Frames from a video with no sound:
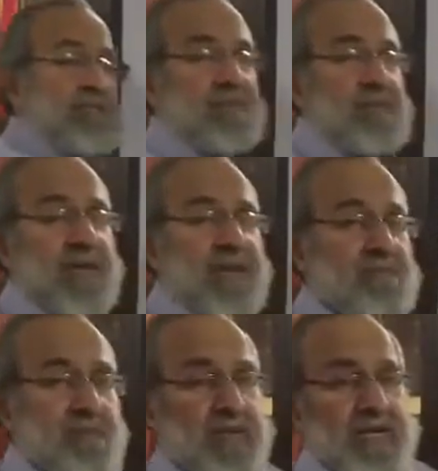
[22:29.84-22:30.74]
when we
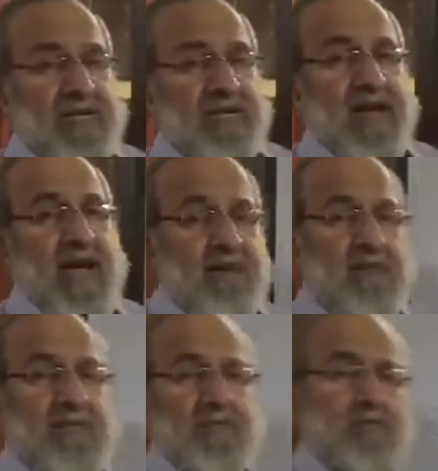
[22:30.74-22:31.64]
begin in
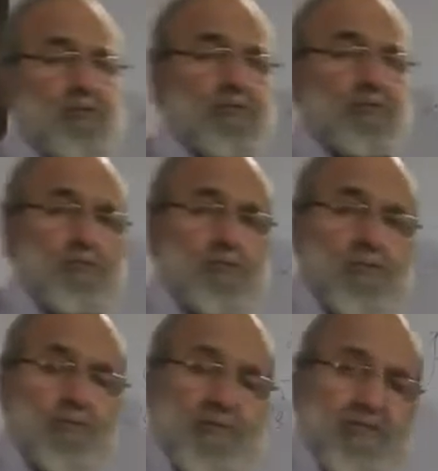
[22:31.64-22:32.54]
Arabic
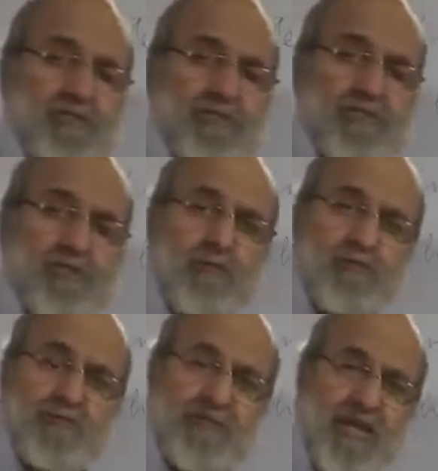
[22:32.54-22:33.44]
to mention this
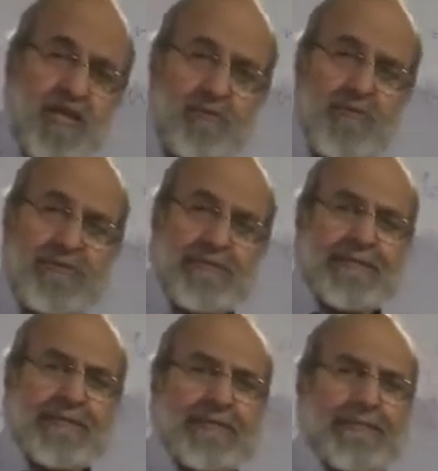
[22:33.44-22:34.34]
composite noun,
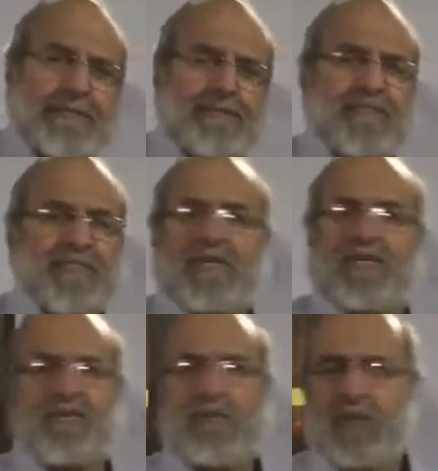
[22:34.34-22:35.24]
we
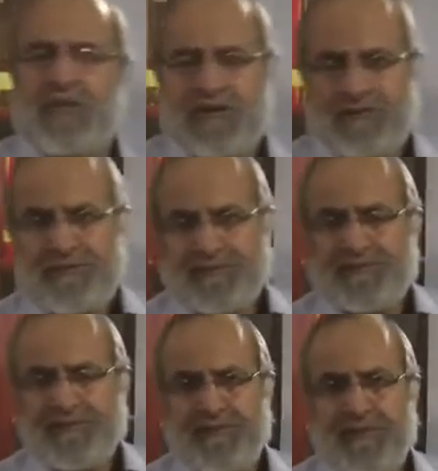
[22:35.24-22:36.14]
start with mudaf,
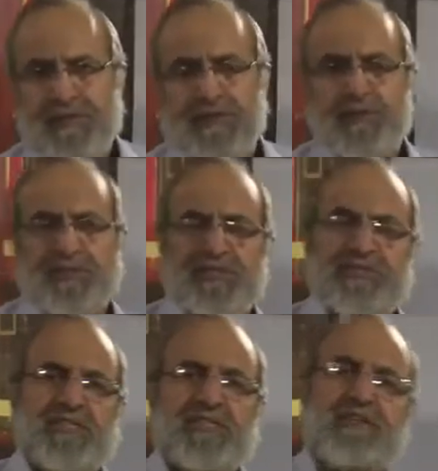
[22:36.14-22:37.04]
which
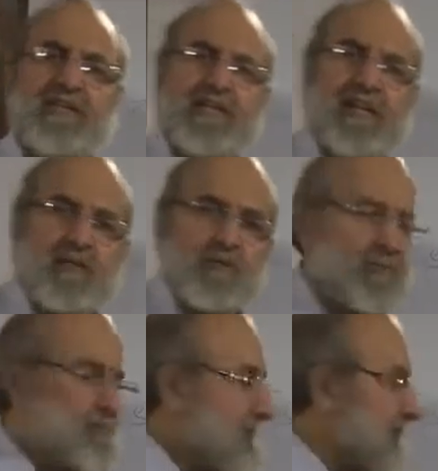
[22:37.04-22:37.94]
is the governing noun.